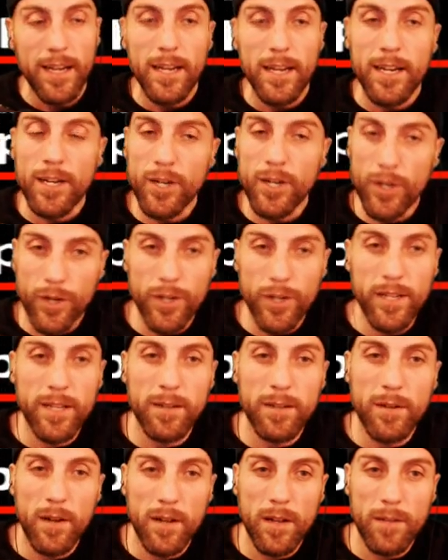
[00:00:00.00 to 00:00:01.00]
Could
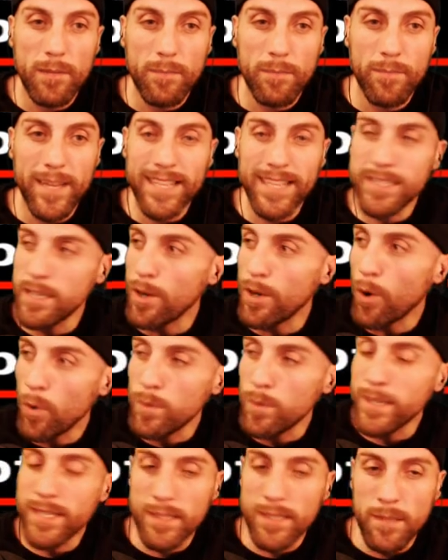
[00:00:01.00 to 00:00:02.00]
it? Is it
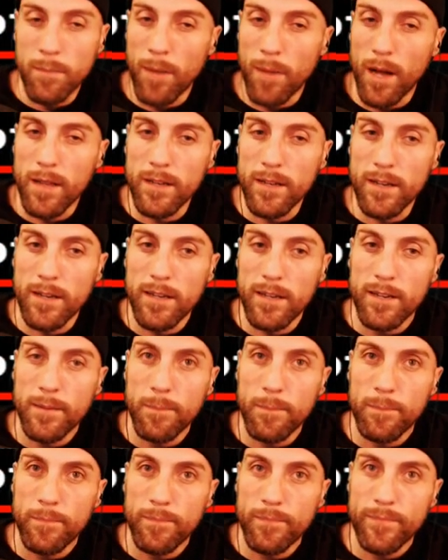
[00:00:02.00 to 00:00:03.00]
only symbolic?
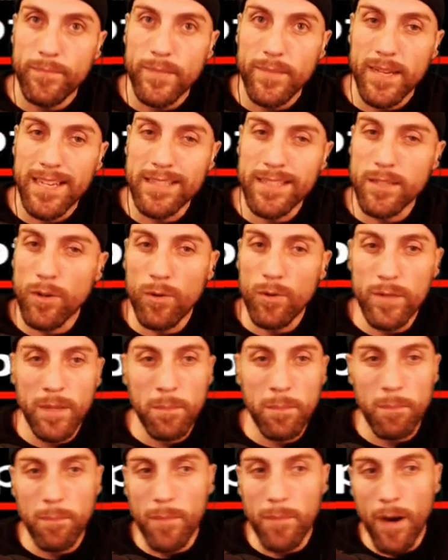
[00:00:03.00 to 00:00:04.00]
Is it
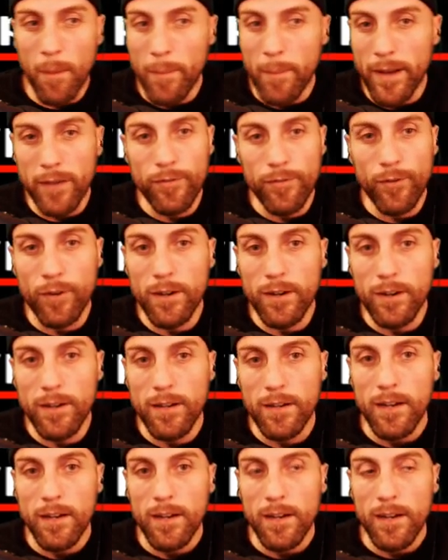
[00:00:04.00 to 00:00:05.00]
only a metaphor?
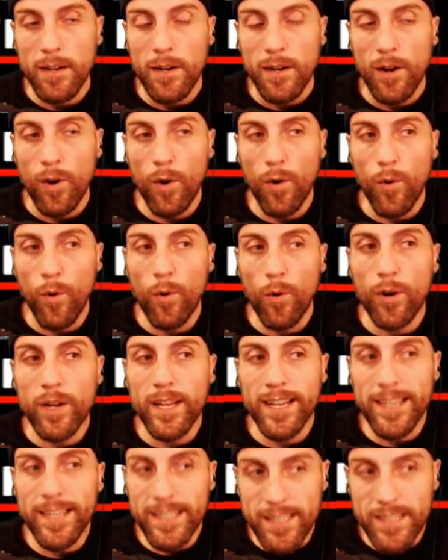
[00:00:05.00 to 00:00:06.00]
Or
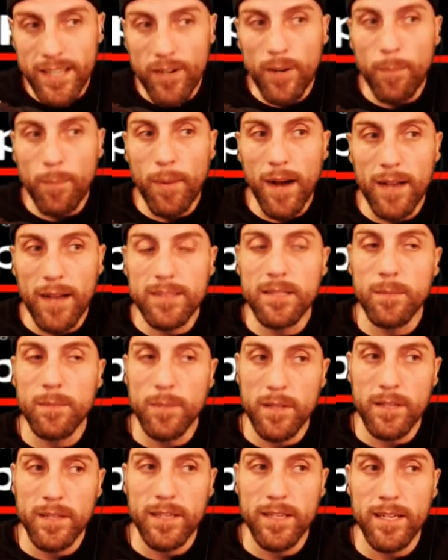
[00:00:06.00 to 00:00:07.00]
is there a
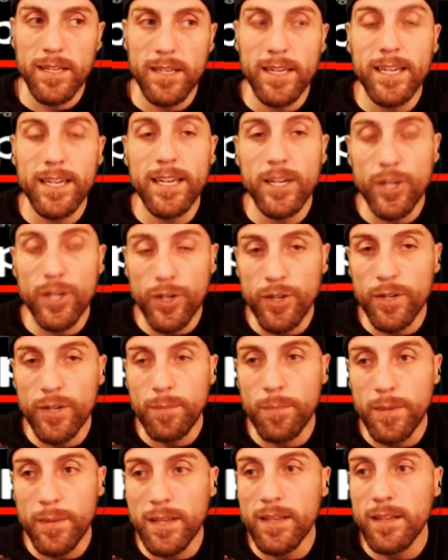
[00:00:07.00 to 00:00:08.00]
possibility it
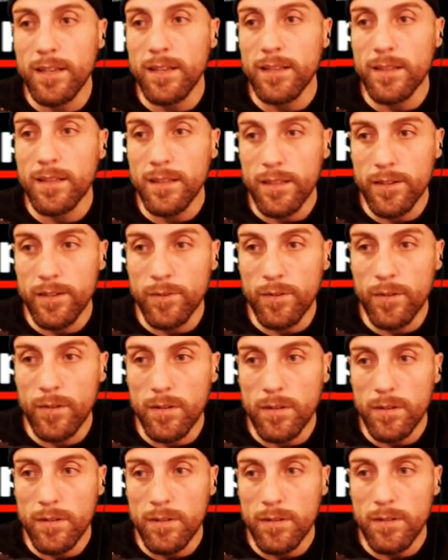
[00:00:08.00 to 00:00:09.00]
could be
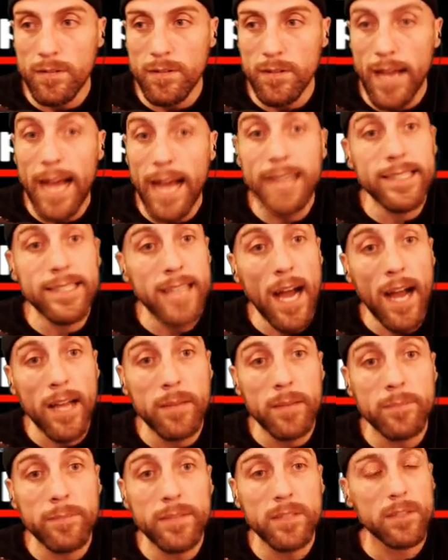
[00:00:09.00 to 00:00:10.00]
literal? At
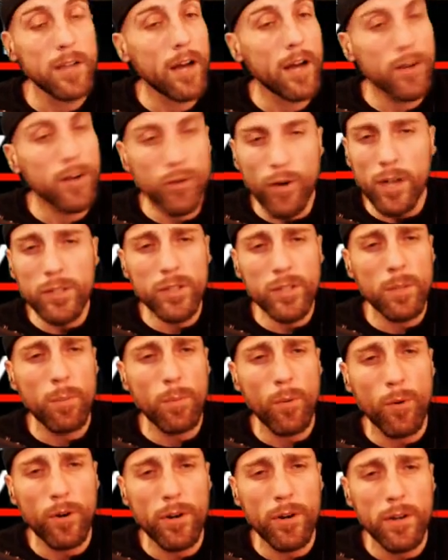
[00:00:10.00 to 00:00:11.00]
times, not across the
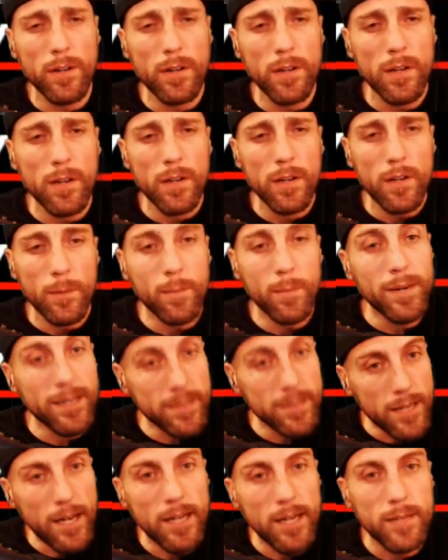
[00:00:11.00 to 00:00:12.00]
board, but at
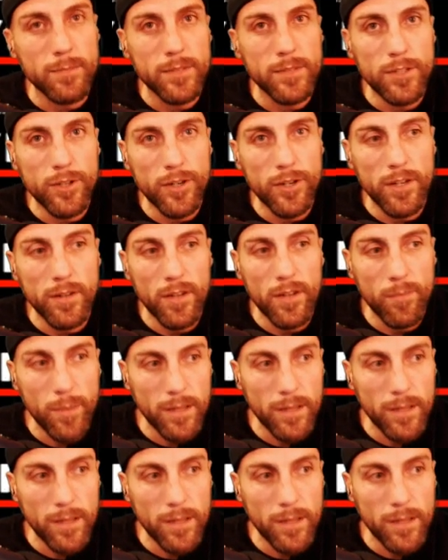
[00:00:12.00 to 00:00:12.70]
times, could it have been